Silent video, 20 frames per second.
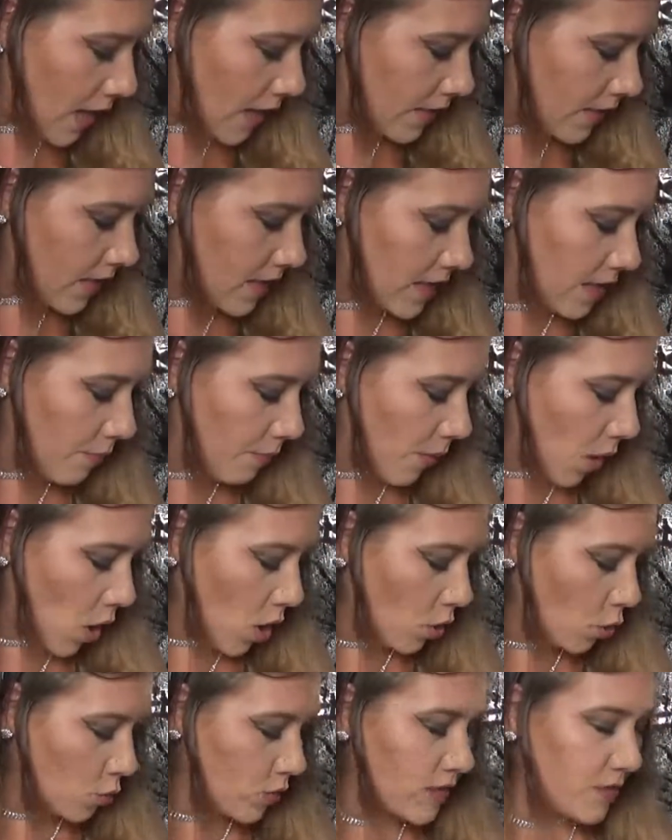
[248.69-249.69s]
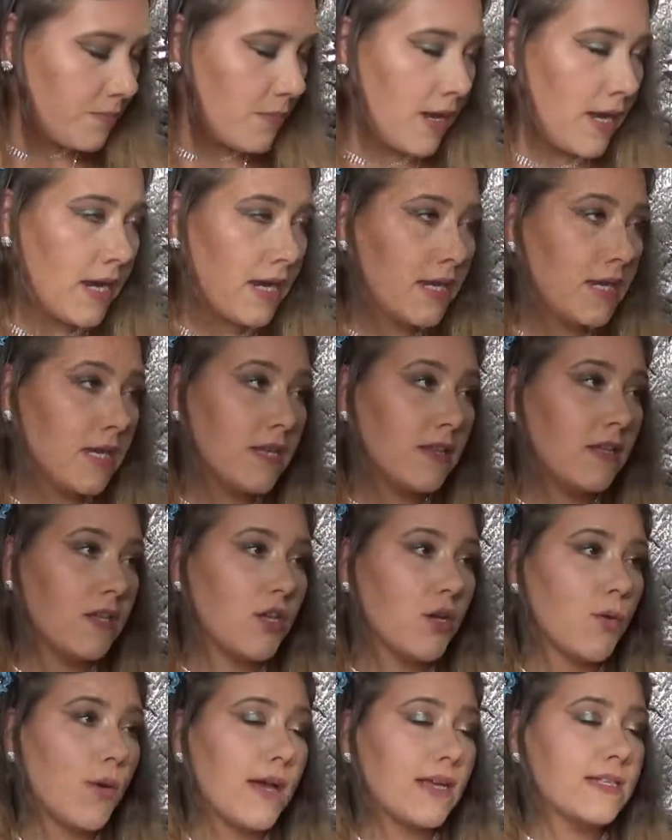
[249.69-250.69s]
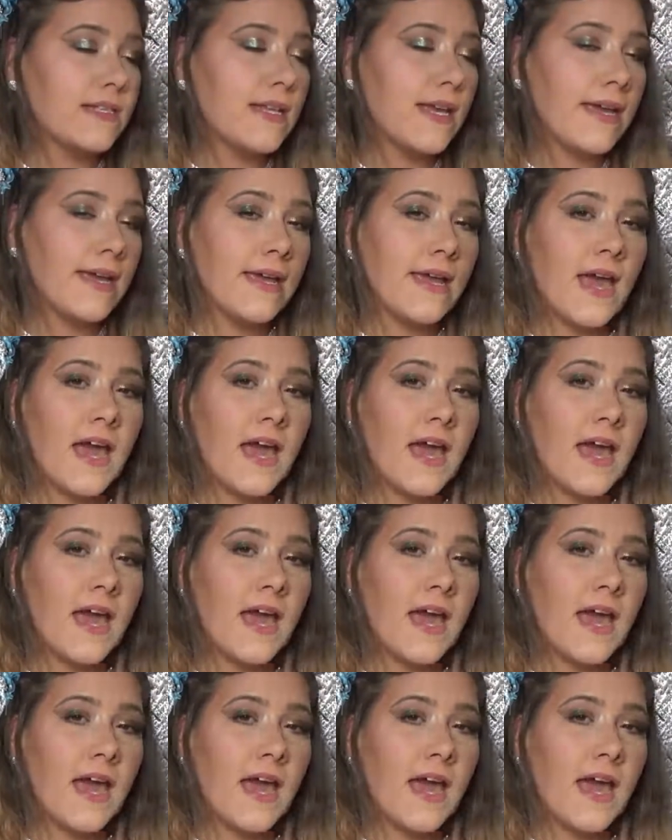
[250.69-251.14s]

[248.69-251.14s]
The bulk was made in the USA,